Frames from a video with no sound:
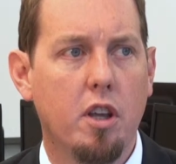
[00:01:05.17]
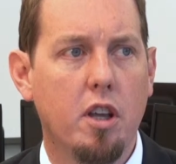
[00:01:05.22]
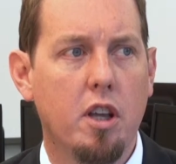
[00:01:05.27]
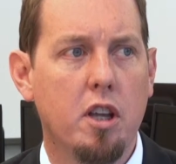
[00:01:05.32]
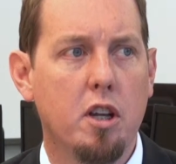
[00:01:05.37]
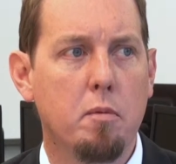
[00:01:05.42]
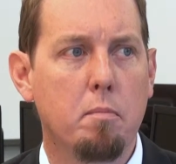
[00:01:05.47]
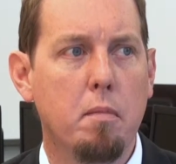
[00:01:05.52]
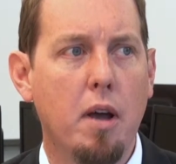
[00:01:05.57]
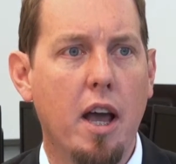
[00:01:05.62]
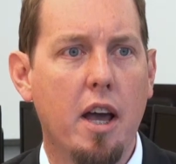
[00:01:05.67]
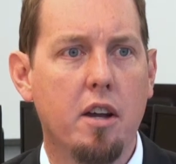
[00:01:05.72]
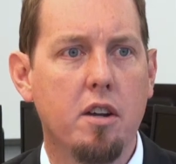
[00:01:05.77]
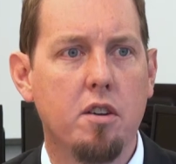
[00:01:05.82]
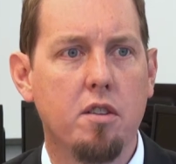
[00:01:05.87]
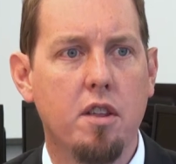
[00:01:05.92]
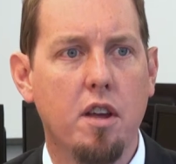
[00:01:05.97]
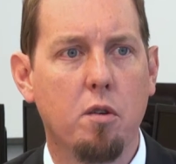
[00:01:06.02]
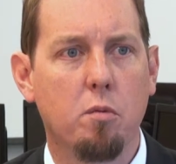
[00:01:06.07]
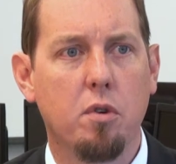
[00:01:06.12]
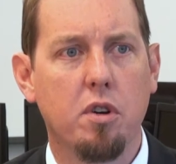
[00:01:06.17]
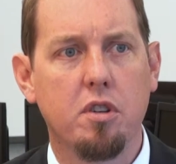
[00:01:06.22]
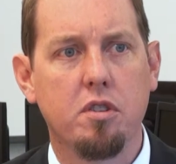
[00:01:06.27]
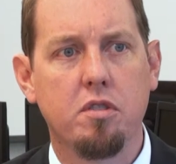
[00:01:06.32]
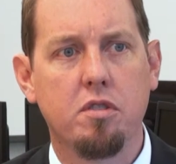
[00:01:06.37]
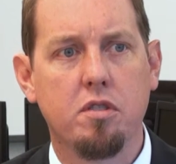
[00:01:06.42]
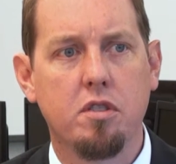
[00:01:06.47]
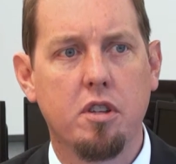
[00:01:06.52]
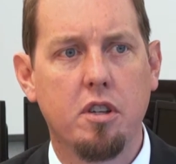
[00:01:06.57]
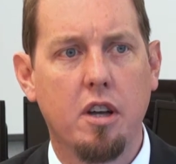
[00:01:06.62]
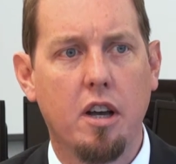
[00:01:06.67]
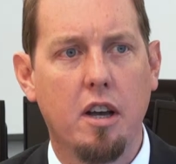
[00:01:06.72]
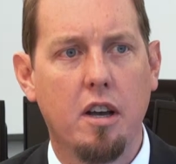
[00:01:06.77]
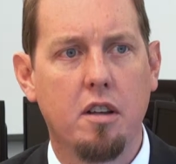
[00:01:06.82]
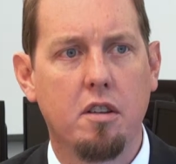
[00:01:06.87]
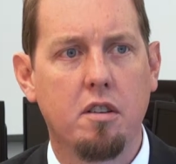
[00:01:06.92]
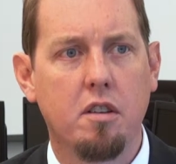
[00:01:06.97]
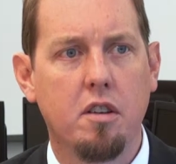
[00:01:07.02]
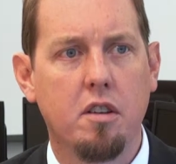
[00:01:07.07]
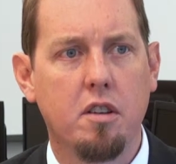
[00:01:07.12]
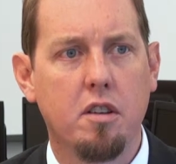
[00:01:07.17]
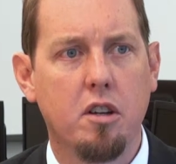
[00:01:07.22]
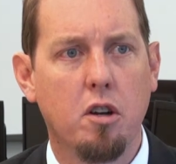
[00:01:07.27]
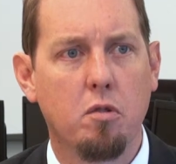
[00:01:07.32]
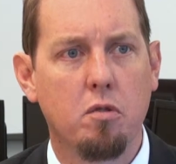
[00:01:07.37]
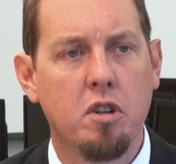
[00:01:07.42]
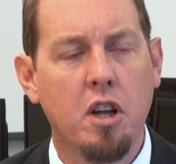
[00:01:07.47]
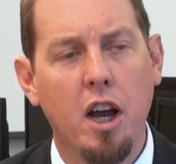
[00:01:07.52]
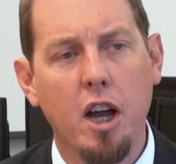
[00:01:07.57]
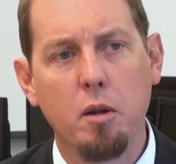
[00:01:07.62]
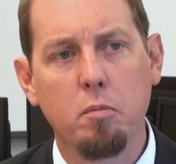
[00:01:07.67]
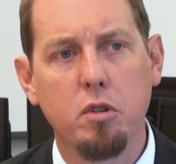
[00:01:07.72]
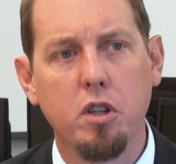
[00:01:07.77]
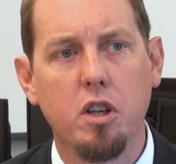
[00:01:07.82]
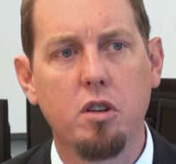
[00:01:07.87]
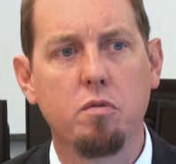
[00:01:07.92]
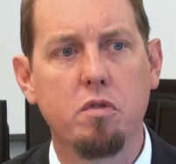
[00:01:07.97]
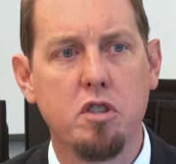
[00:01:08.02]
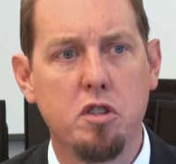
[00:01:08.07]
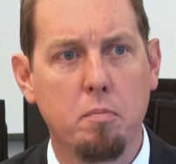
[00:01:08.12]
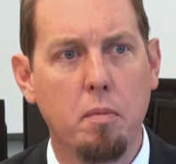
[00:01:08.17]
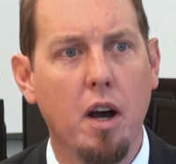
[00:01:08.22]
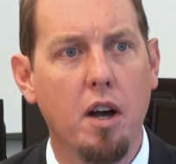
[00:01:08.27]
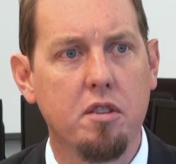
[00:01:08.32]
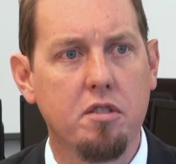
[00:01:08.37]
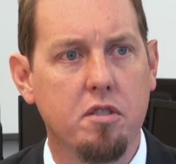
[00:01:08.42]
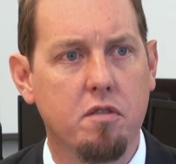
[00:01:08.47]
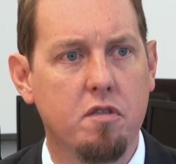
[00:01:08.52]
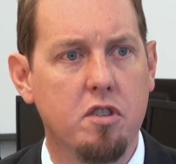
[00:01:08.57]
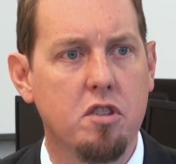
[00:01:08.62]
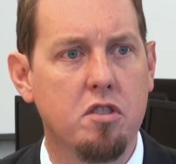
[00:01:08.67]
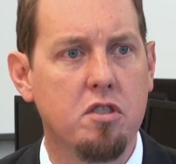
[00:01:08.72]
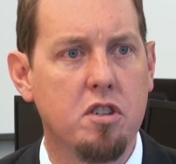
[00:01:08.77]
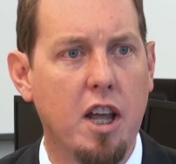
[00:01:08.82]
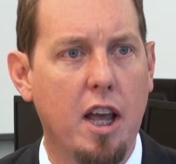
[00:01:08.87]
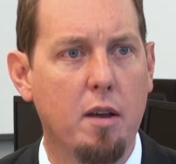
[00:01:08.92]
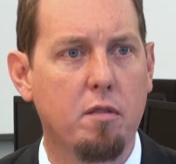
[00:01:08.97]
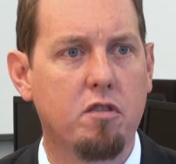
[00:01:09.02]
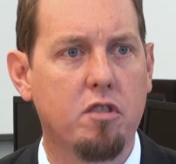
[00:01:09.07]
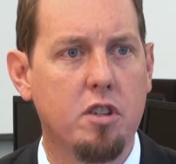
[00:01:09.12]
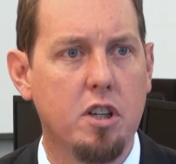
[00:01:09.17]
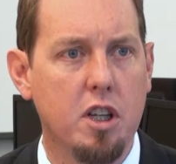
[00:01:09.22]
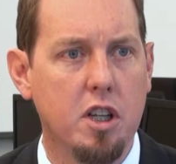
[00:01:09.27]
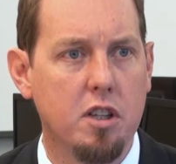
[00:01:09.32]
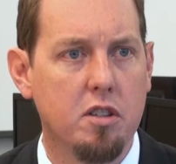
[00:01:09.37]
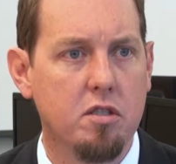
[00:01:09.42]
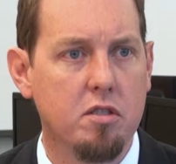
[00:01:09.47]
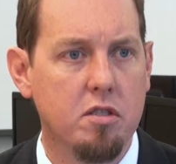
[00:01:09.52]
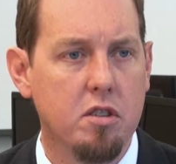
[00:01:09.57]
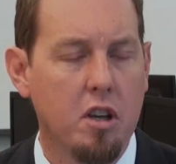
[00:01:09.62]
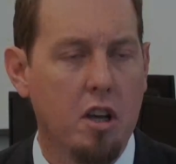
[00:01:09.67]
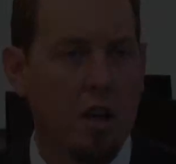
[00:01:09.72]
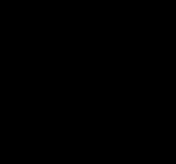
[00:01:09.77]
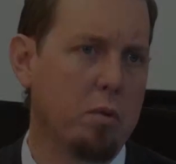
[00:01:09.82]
in a manner that was timely and responsive to staff's needs.